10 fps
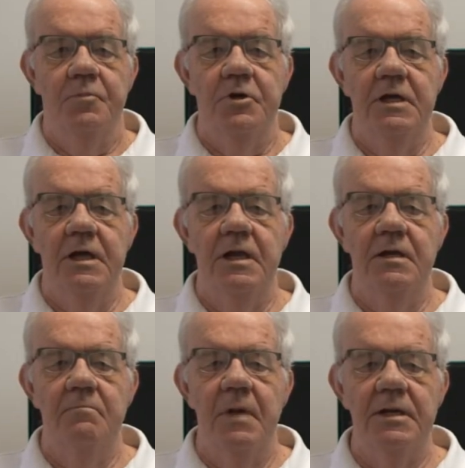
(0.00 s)
Putting
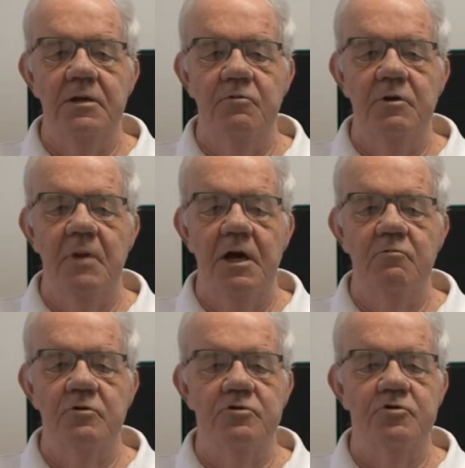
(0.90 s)
any money we may
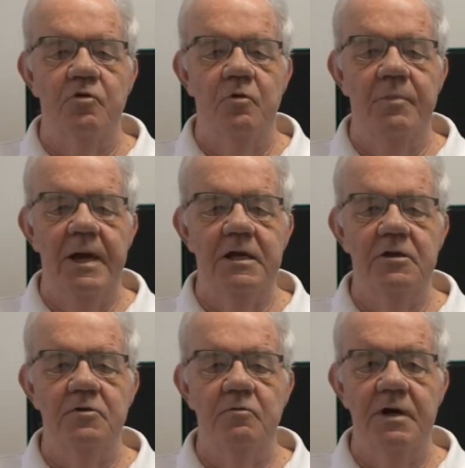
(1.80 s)
withdraw back
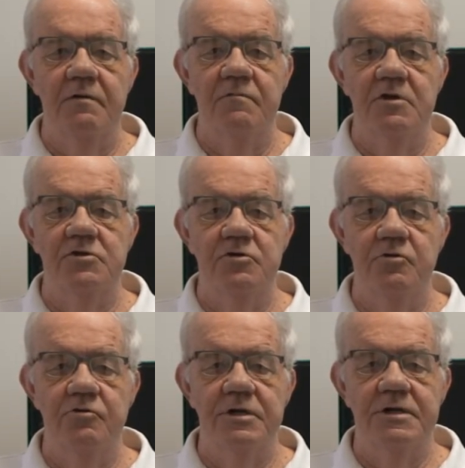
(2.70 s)
into one of these
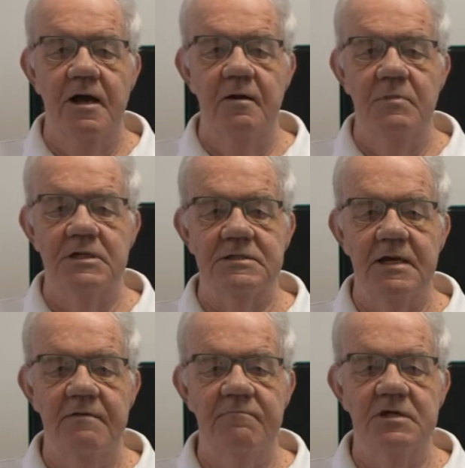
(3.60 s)
new retirement
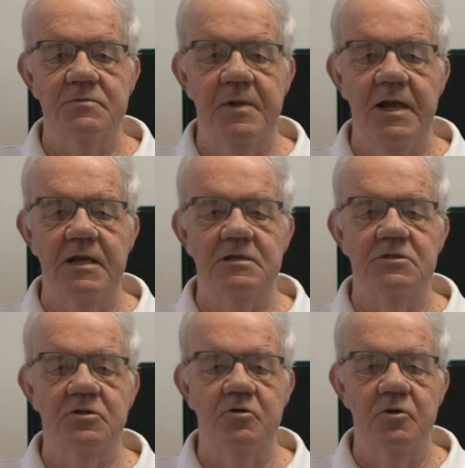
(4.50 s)
savings
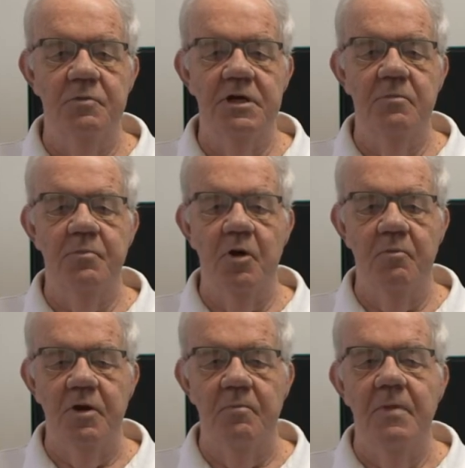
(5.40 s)
plans could be a
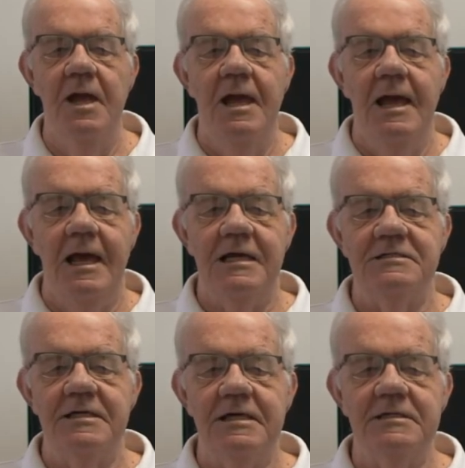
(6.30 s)
problem,
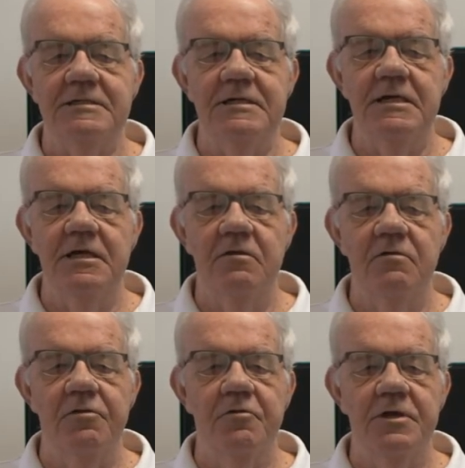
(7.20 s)
as exceeding
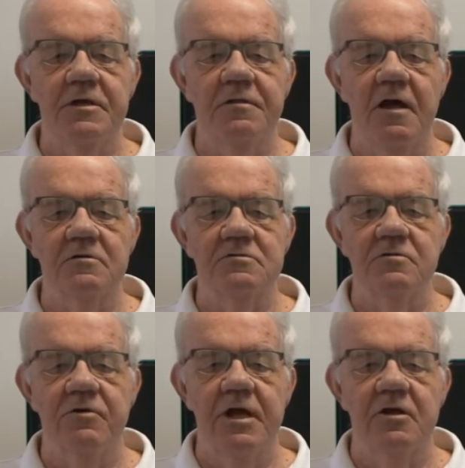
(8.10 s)
the
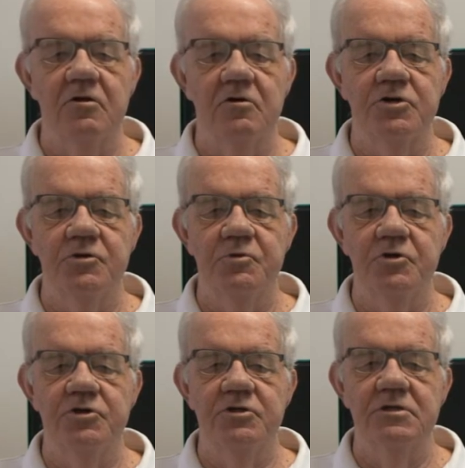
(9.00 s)
30,000 Rand
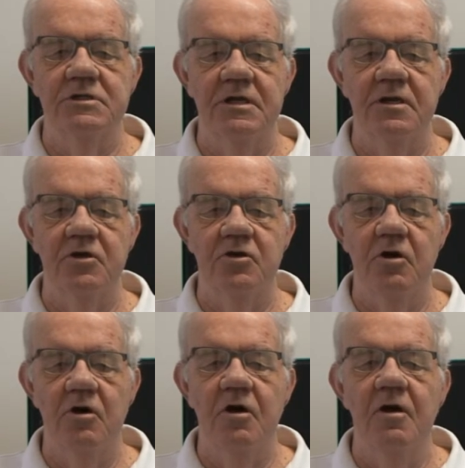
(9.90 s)
contributions in a
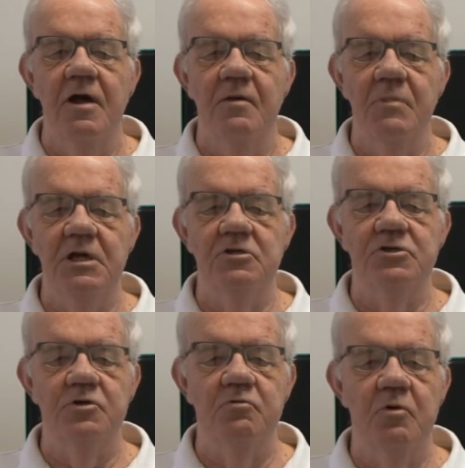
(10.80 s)
year
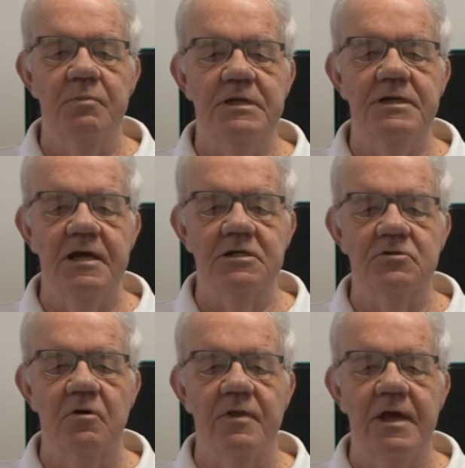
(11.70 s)
means you will be
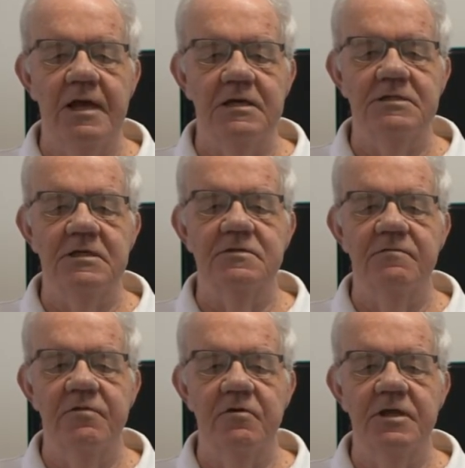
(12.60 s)
taxed on the excess
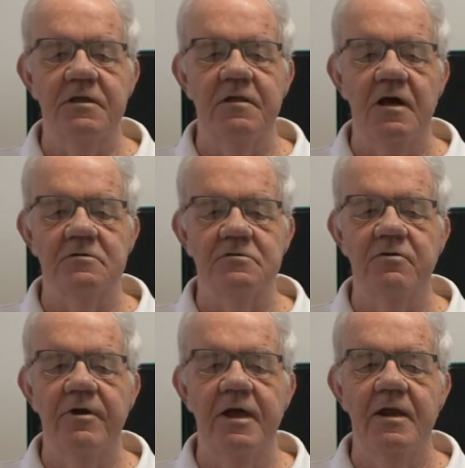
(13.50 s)
of
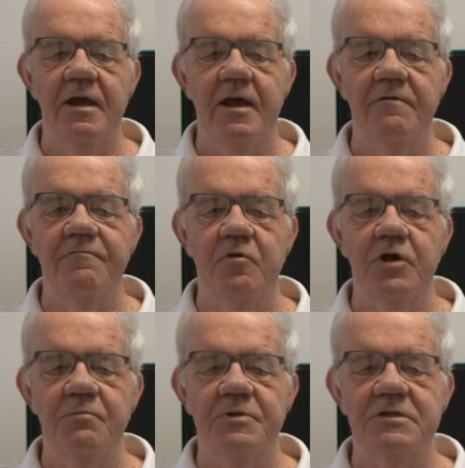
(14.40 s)
30,000 Rand at
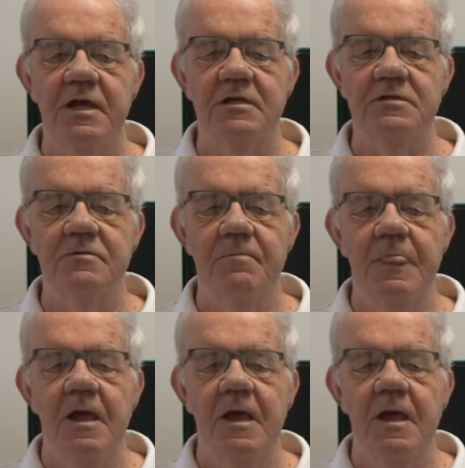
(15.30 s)
40%.